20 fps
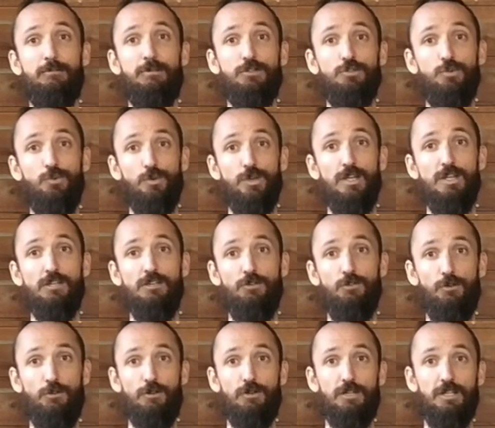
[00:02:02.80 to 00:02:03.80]
between
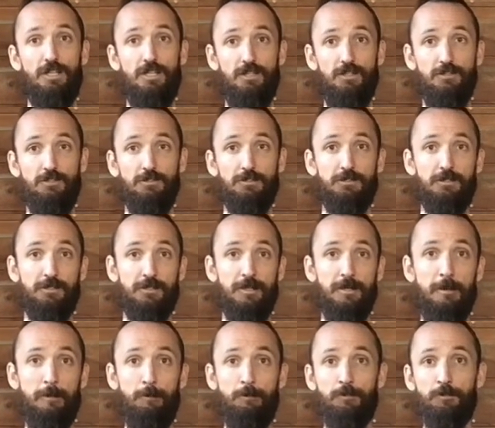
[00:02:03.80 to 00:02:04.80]
your heels.
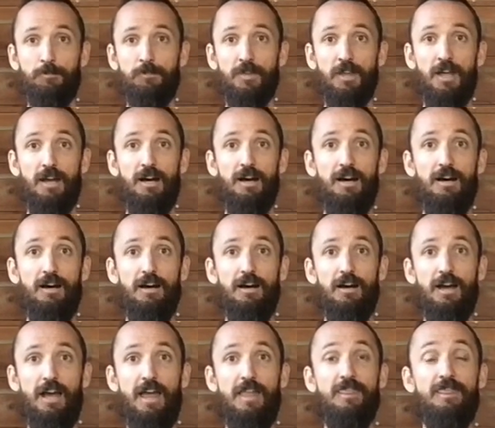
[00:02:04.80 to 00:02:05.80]

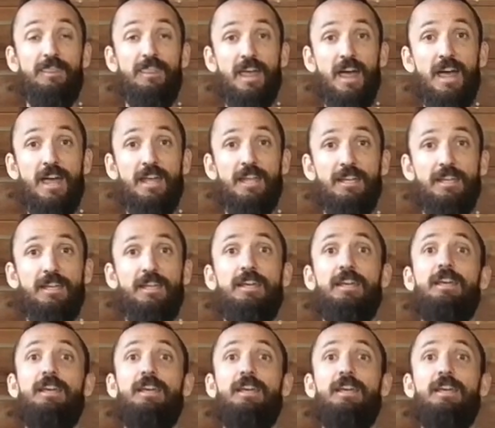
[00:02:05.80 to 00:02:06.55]
And then